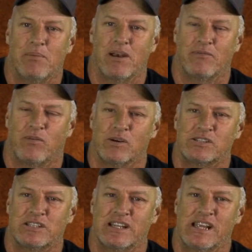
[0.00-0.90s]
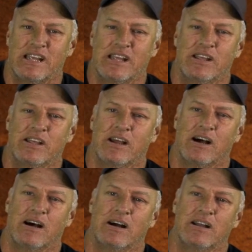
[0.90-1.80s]
But unfortunately,
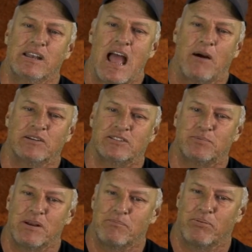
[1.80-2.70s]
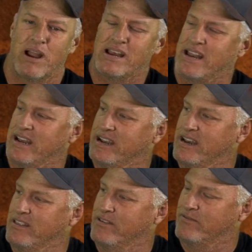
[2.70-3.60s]
now it's impregnated
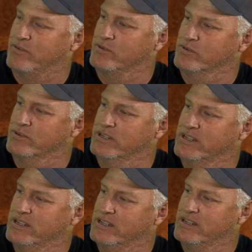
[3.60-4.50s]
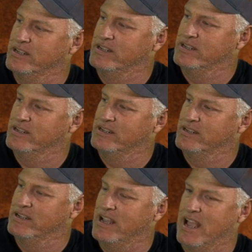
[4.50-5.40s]
in the food,
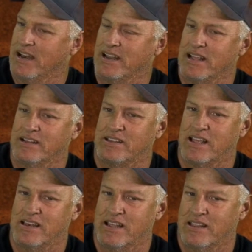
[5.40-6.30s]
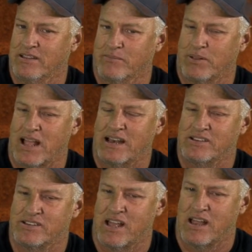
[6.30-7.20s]
and the plant
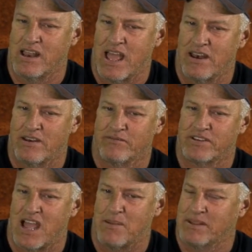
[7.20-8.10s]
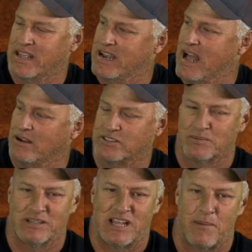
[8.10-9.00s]
has not had enough time to get it out. So
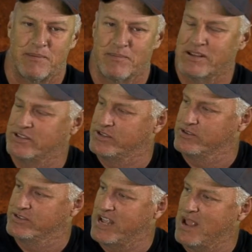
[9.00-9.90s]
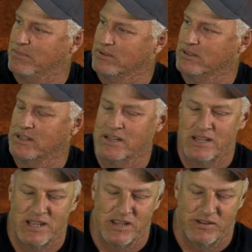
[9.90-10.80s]
by the time it makes it to your table,
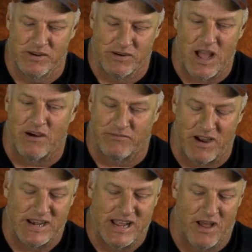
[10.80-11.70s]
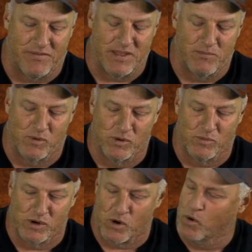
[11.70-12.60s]
they're now finding out that more and
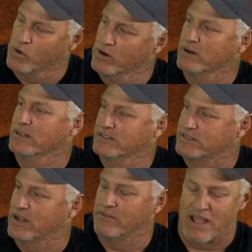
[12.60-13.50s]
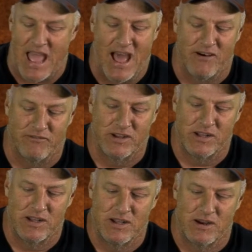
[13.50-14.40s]
more corn and stuff have
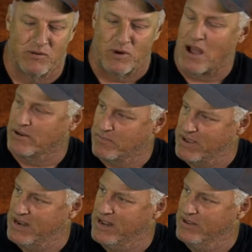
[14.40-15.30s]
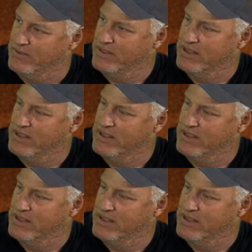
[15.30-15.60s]
Roundup in it.